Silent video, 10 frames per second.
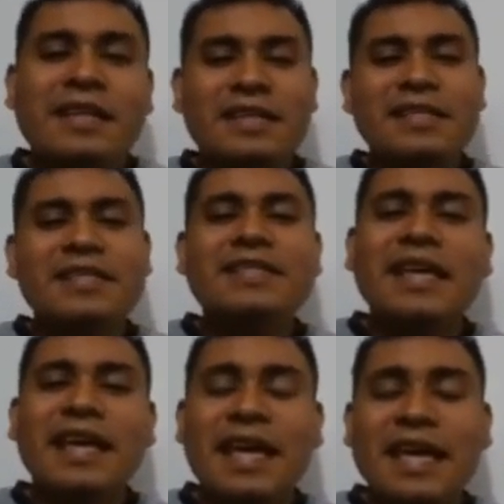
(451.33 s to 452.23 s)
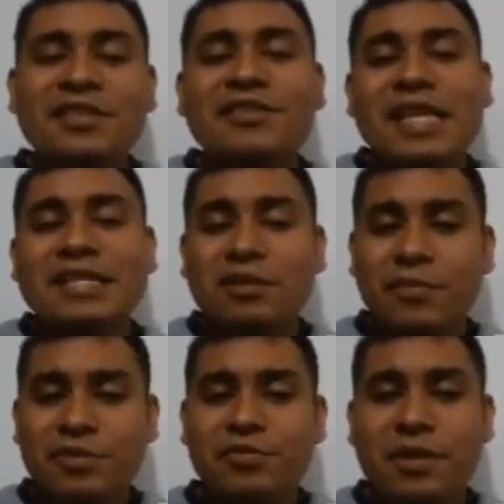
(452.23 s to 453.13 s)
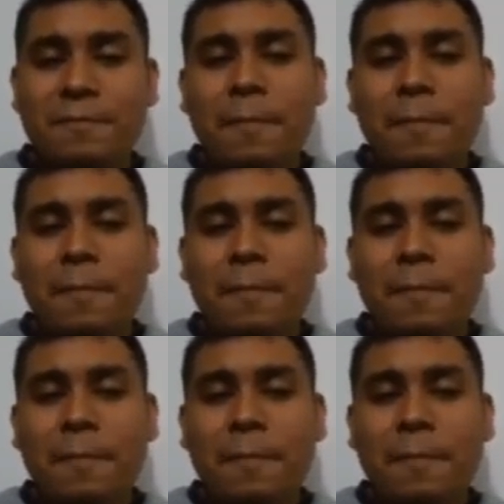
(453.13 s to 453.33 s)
This is the exercise number 3.